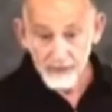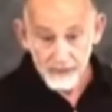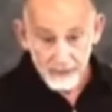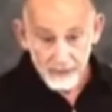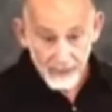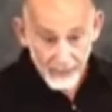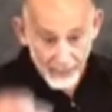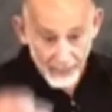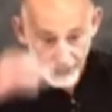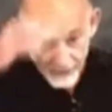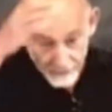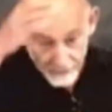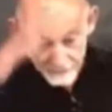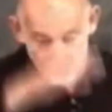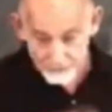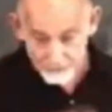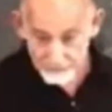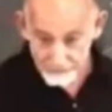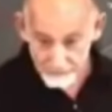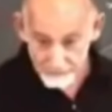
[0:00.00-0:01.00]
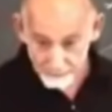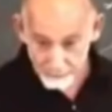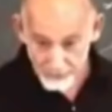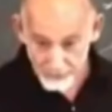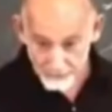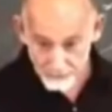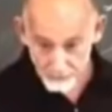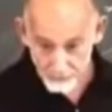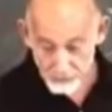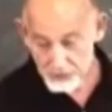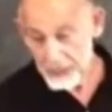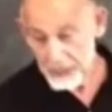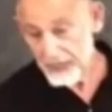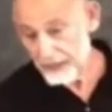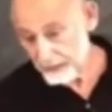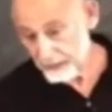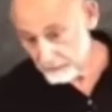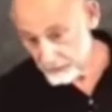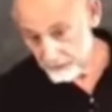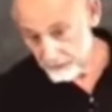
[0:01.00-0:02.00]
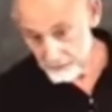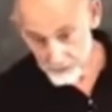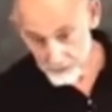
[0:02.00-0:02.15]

Half the Penrose diagram is